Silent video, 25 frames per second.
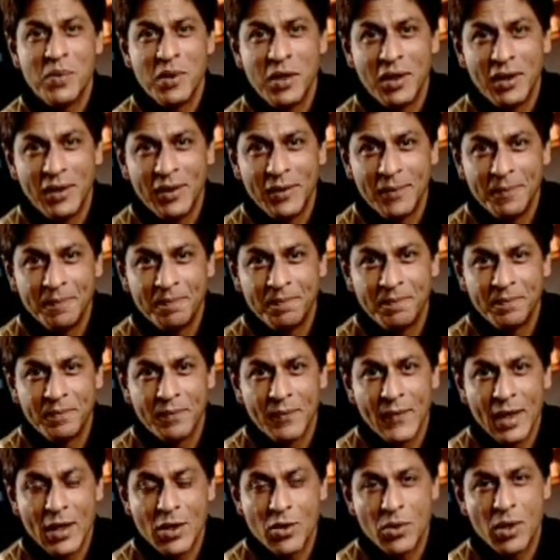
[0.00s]
world.
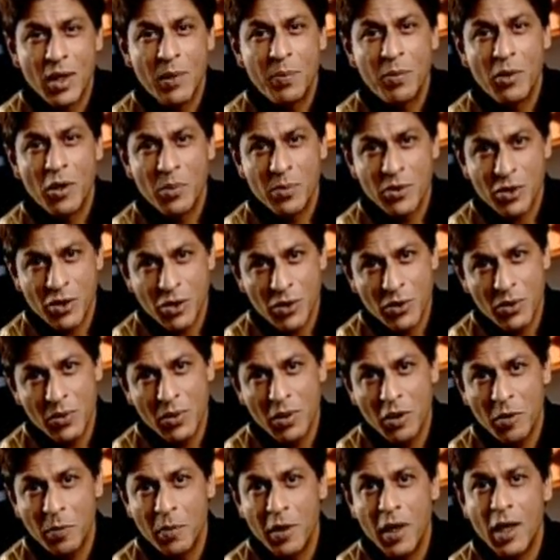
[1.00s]
So I promise
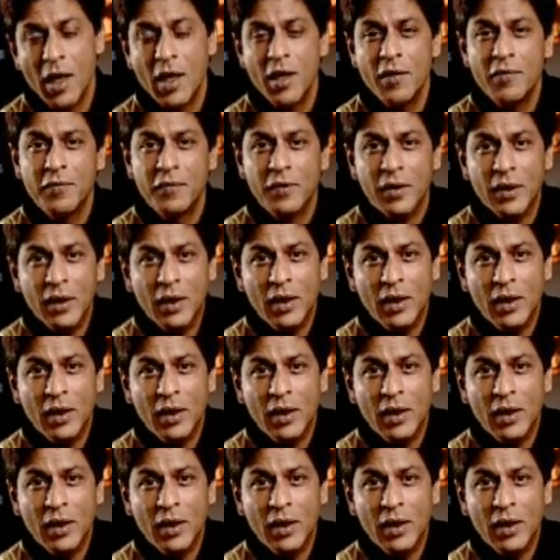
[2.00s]
you, on behalf